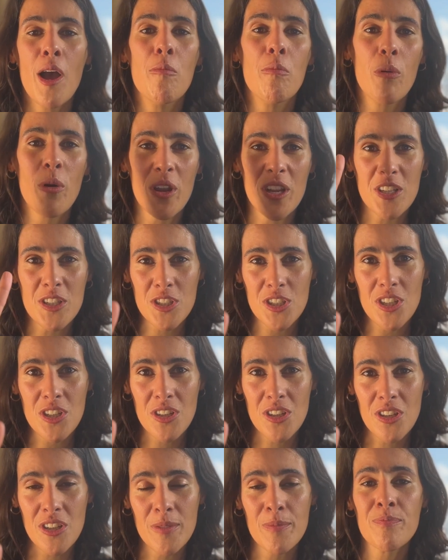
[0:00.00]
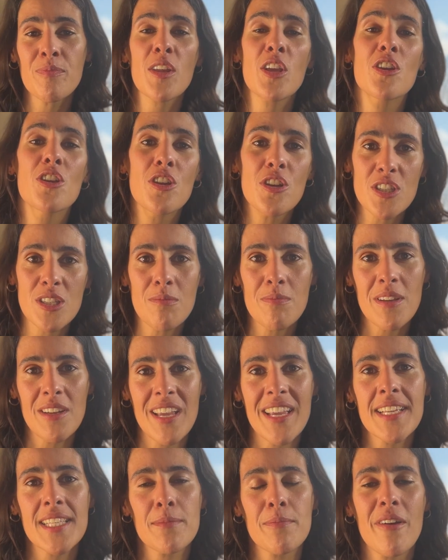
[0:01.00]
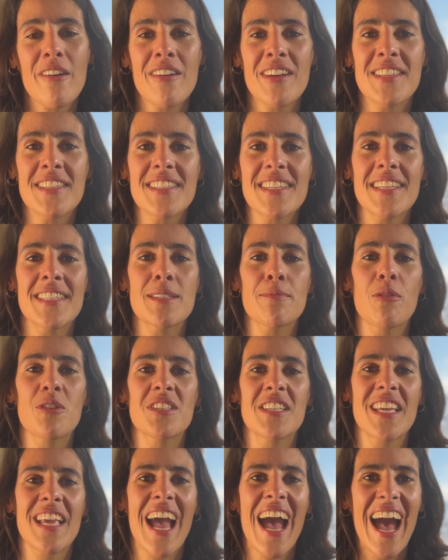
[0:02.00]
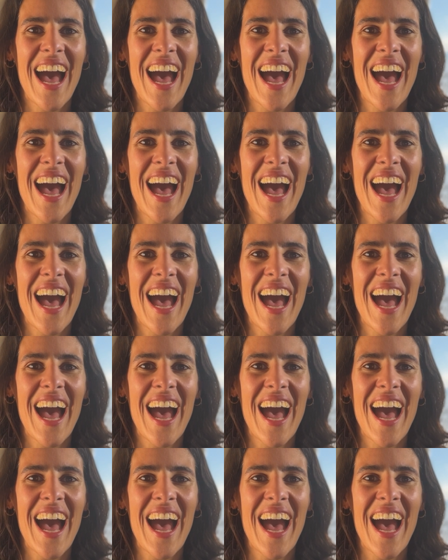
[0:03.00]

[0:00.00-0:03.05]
Point 2, you should be experienced in spotting